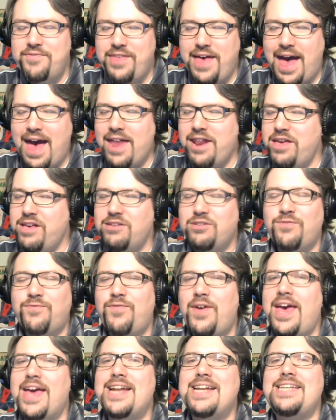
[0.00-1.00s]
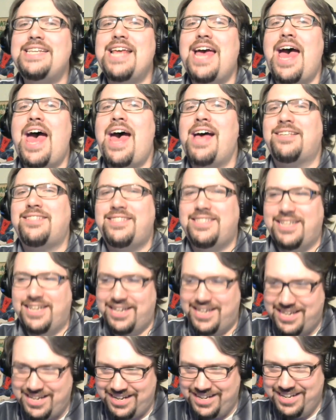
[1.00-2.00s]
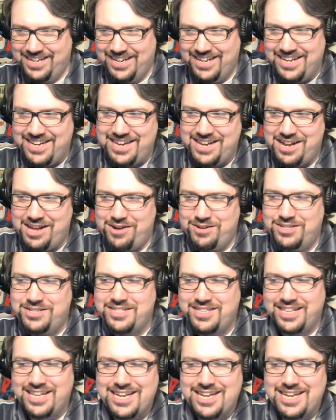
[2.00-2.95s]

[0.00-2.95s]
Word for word: That is fantastic. You know, just